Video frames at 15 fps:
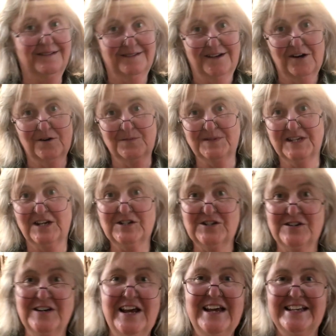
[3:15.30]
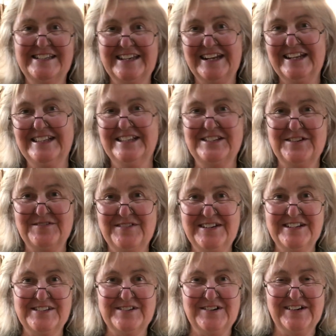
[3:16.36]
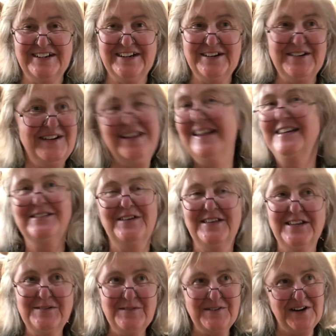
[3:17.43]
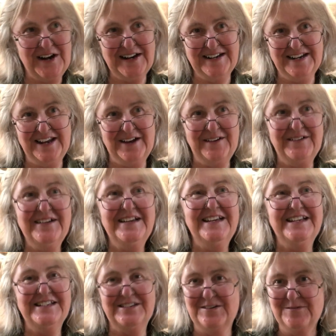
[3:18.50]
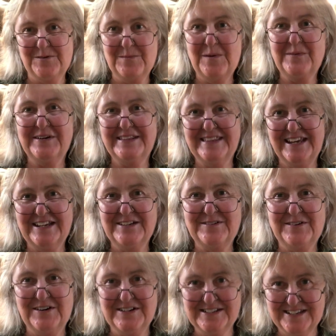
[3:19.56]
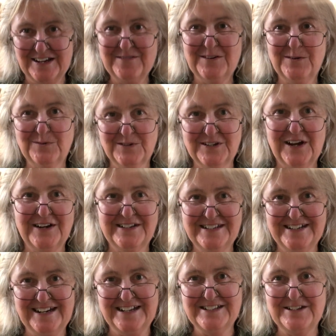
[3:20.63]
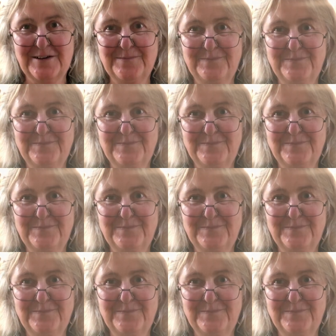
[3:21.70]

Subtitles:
our obsession, is getting this arena sorted out. So I think we got it now. So remember to thank your horse, and we will talk to you next time.